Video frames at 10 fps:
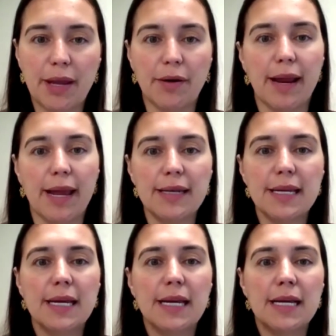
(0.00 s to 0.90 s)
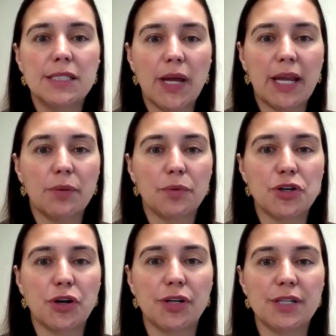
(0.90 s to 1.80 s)
period so I can
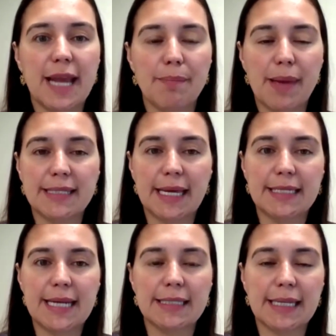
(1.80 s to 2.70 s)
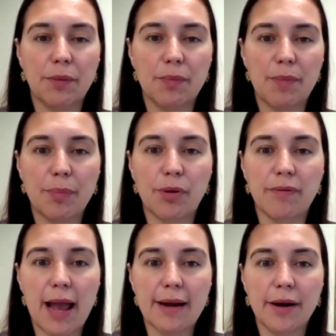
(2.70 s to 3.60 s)
return to get baseline testing with my
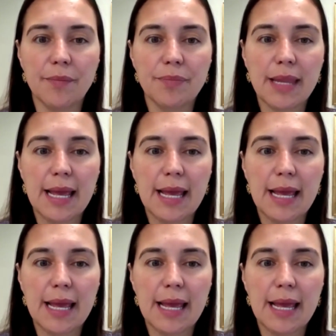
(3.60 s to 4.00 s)
provider.